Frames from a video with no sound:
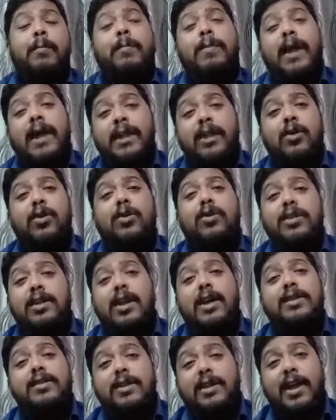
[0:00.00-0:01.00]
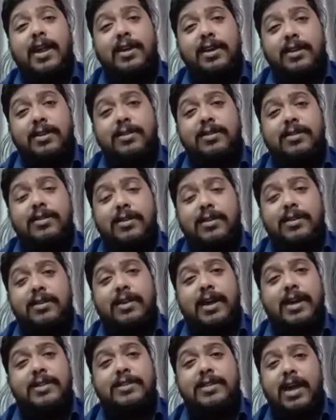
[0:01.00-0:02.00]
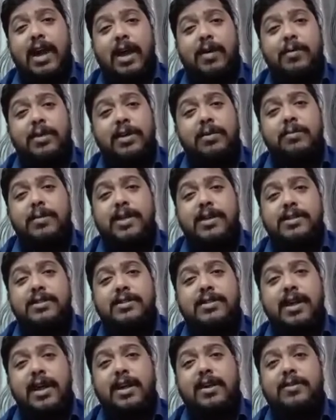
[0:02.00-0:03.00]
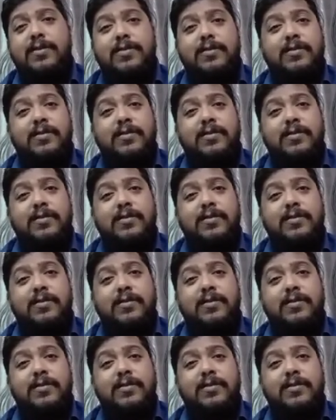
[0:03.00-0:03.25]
Planning, on the other hand, as a habit means that